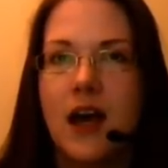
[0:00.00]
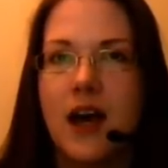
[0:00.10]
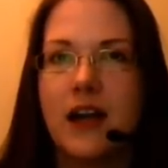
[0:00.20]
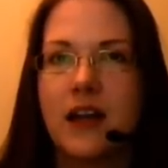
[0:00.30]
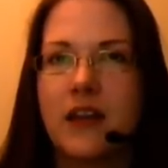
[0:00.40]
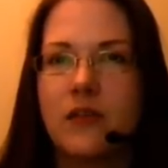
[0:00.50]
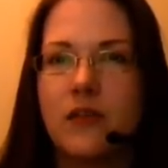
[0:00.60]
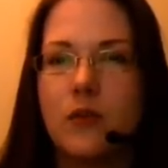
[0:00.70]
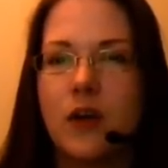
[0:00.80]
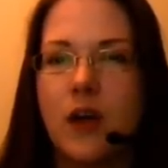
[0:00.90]
And I
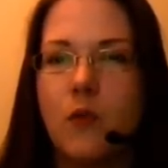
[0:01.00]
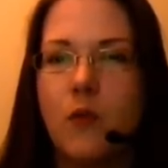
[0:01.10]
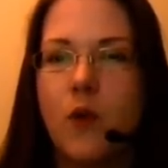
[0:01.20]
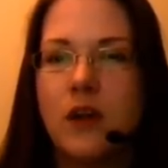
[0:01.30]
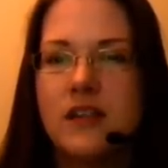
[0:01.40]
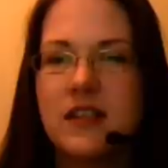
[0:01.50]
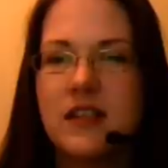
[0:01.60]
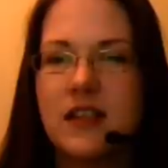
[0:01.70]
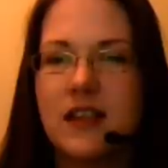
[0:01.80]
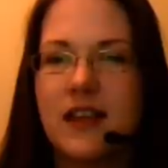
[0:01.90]
thought, I
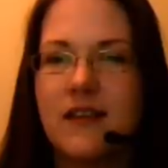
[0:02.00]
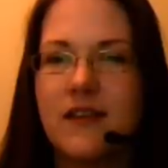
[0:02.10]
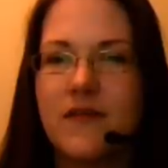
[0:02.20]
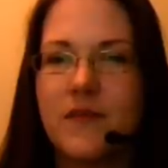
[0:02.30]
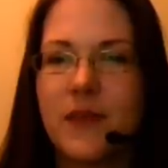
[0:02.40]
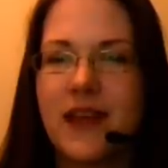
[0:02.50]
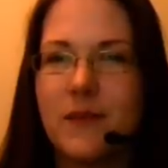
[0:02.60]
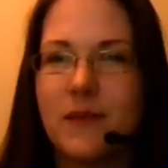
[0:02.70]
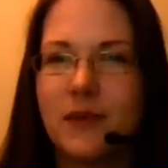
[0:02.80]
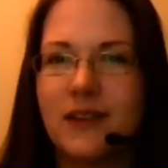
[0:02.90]
wonder if
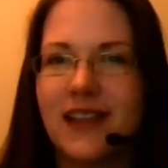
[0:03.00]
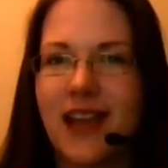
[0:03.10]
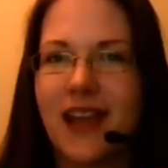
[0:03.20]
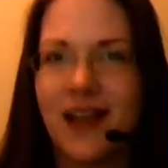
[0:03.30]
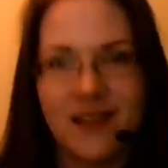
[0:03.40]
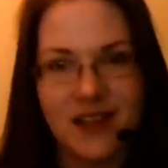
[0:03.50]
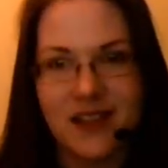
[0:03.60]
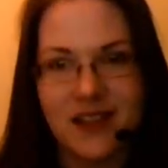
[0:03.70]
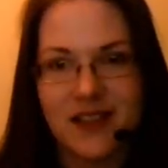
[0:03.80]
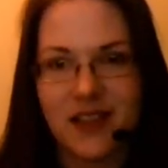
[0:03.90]
people get
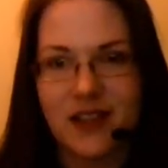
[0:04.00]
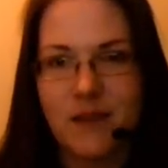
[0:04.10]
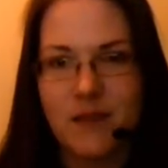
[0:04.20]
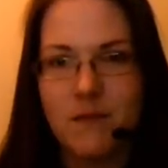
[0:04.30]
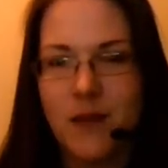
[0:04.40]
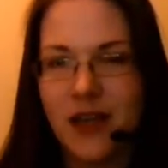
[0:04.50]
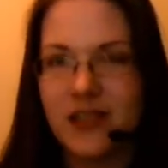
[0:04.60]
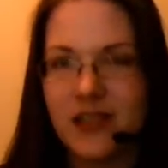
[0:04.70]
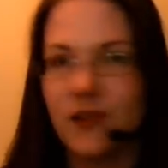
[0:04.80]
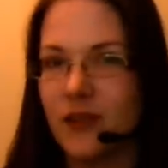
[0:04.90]
this, and they might
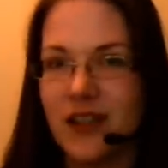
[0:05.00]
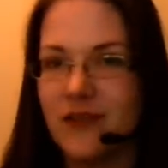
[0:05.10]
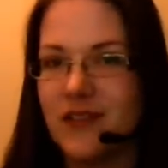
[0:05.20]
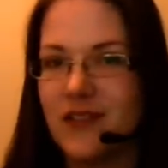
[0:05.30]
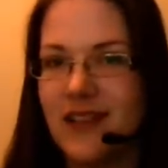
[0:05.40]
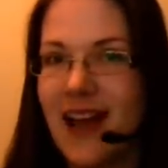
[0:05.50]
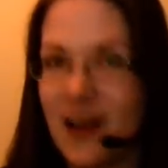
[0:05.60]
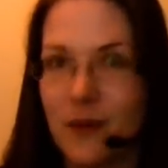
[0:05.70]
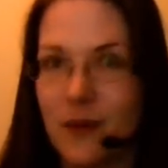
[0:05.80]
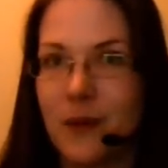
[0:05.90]
not even
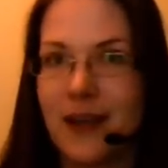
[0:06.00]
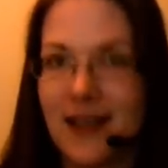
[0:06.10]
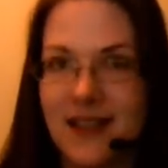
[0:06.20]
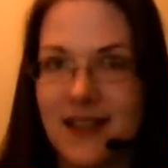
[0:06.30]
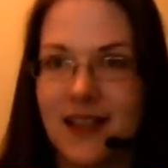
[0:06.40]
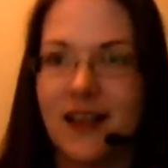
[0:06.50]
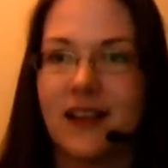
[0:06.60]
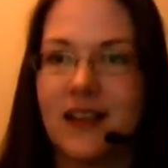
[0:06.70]
now get it, and I